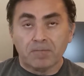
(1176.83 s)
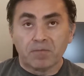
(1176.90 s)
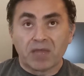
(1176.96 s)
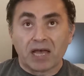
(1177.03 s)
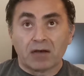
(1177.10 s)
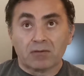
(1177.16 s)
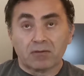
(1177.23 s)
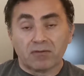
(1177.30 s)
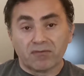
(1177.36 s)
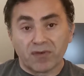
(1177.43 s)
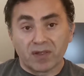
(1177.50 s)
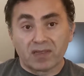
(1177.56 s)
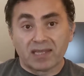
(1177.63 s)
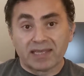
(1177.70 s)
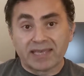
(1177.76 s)
Now, to
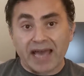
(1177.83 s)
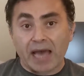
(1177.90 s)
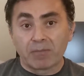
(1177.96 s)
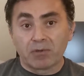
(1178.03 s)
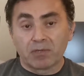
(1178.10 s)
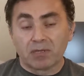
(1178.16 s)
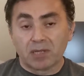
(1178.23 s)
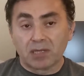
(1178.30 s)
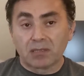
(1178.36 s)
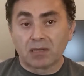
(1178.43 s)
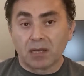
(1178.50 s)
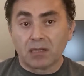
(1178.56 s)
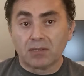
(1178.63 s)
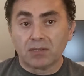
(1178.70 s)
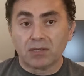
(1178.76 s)
fill the gap on the
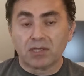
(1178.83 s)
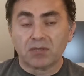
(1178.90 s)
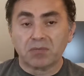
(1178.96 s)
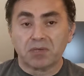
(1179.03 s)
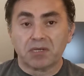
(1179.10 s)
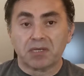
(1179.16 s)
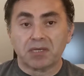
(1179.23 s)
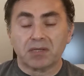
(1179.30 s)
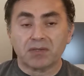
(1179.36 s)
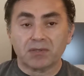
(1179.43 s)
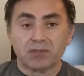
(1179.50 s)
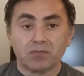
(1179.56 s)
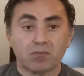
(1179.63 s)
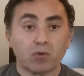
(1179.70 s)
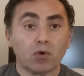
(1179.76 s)
technology
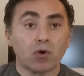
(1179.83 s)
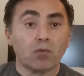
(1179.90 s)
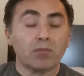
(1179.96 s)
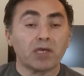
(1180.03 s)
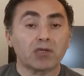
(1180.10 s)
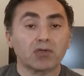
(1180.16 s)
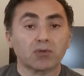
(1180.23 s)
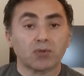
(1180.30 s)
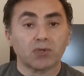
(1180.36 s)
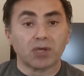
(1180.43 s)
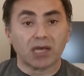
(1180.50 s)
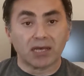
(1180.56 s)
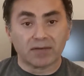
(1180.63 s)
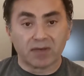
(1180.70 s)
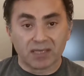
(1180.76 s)
experience, go make sure you
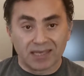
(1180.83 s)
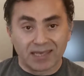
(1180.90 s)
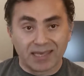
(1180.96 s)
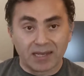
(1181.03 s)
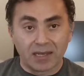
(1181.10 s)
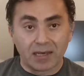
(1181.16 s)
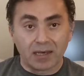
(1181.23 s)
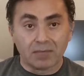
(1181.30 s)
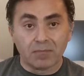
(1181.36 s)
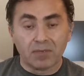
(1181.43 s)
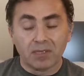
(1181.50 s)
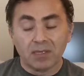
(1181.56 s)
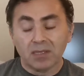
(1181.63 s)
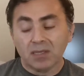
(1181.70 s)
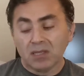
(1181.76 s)
have a GitHub
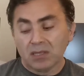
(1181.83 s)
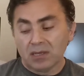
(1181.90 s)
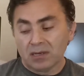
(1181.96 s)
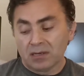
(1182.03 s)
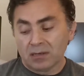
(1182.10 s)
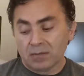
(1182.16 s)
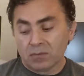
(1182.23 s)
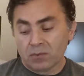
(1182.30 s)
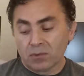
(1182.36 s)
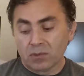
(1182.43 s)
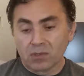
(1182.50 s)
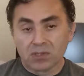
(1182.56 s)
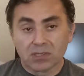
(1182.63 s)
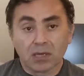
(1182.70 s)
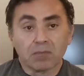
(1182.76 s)

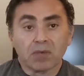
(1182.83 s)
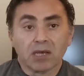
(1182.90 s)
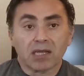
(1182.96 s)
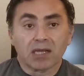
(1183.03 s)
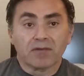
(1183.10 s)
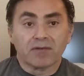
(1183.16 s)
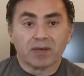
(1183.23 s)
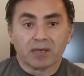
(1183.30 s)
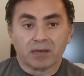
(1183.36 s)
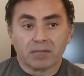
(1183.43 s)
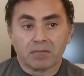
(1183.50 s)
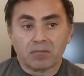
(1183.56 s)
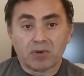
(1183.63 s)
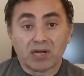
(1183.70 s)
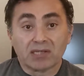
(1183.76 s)
or some kind of
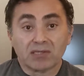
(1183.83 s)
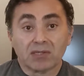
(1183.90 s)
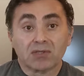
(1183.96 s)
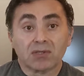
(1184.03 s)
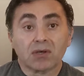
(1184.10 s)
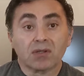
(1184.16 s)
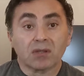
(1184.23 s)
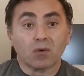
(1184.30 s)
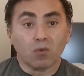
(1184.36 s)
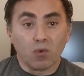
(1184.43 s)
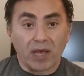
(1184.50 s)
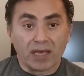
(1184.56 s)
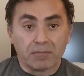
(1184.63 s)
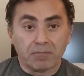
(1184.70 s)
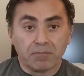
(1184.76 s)
a presence on the
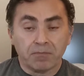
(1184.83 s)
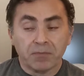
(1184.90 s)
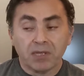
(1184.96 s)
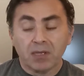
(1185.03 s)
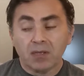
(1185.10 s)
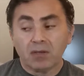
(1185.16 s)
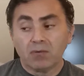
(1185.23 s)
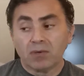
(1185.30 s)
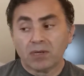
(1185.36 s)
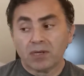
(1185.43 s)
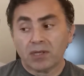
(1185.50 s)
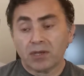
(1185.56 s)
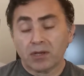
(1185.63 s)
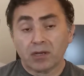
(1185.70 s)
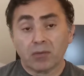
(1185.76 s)
web where
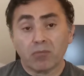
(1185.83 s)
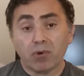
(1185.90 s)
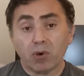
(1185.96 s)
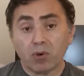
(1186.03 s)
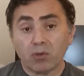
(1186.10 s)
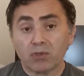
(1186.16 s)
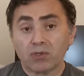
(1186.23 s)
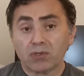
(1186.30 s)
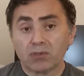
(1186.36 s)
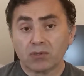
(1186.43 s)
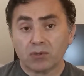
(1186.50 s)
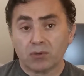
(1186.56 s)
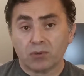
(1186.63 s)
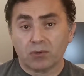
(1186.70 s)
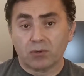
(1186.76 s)
you're going to post
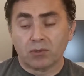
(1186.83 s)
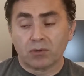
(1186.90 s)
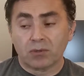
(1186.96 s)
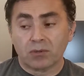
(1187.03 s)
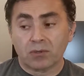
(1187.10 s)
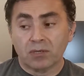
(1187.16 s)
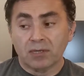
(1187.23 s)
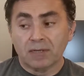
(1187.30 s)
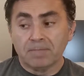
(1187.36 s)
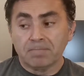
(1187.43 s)
your